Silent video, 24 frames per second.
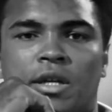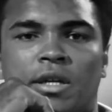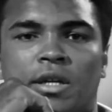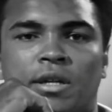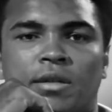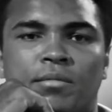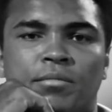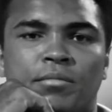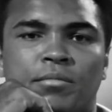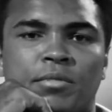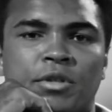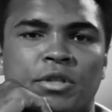
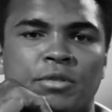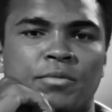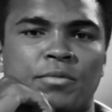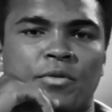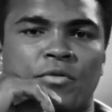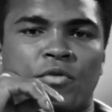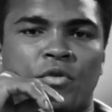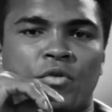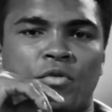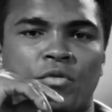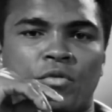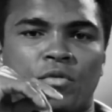and just
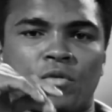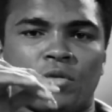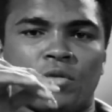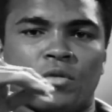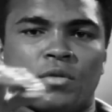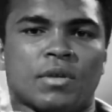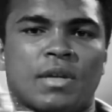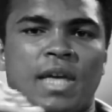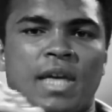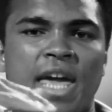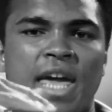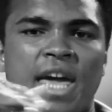before
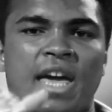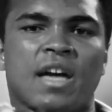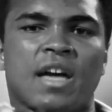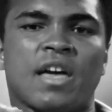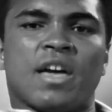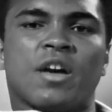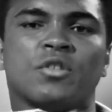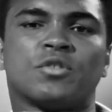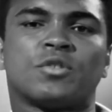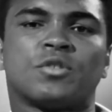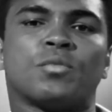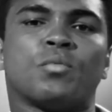they
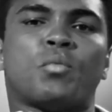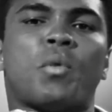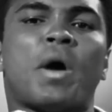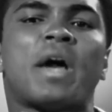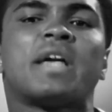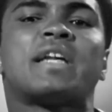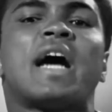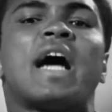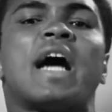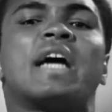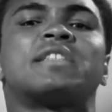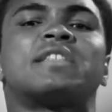held some
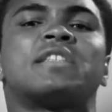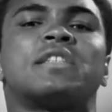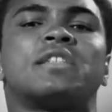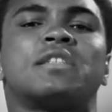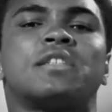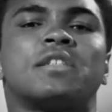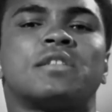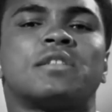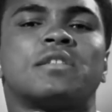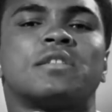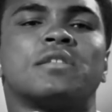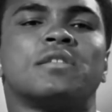white
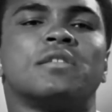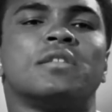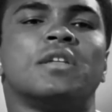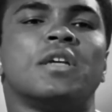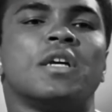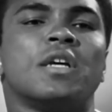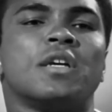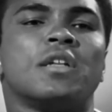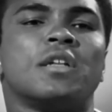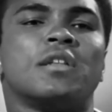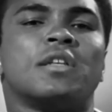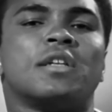hostages, and
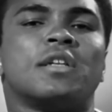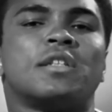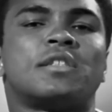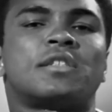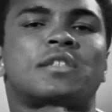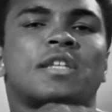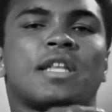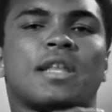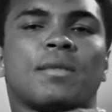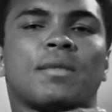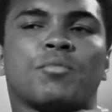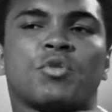they
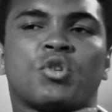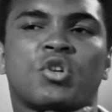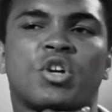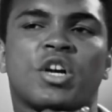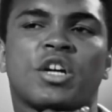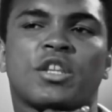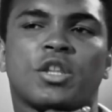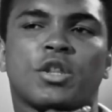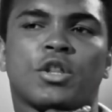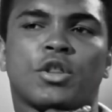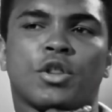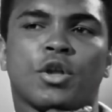said they would
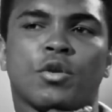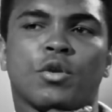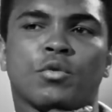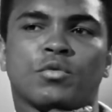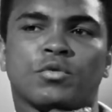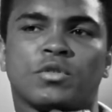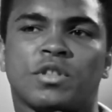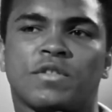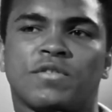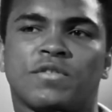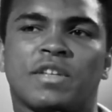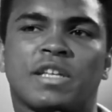cut the
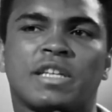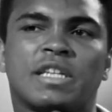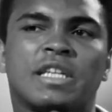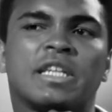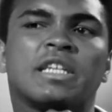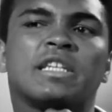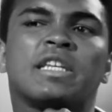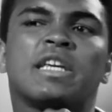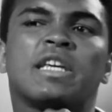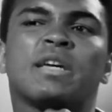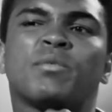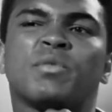throats if they
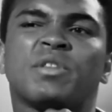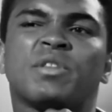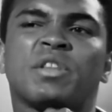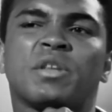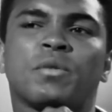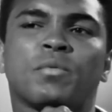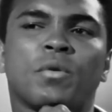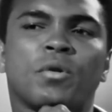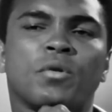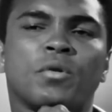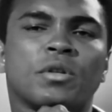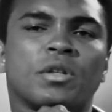didn't get what
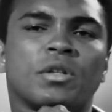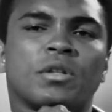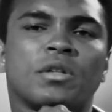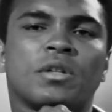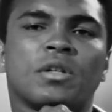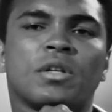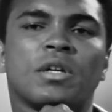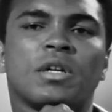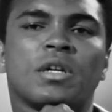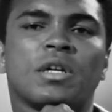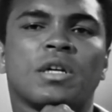they wanted.